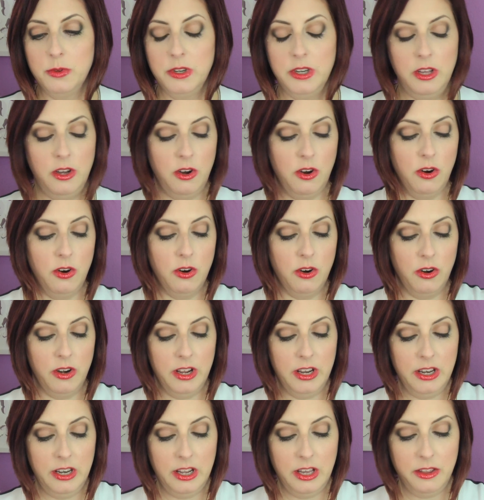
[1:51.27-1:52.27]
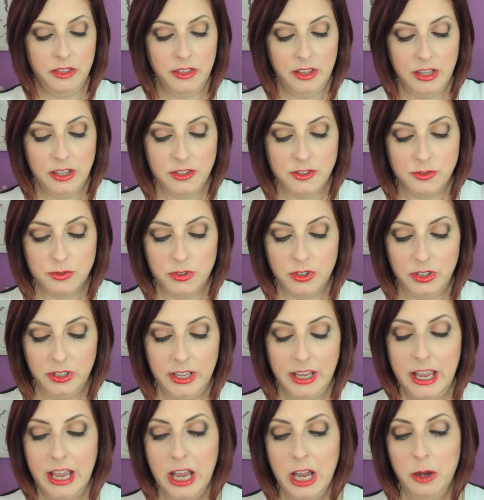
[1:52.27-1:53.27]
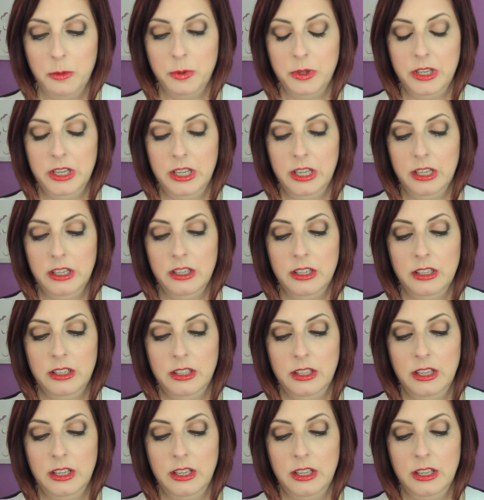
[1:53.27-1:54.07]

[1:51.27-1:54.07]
pretty hard and nothing is really happening.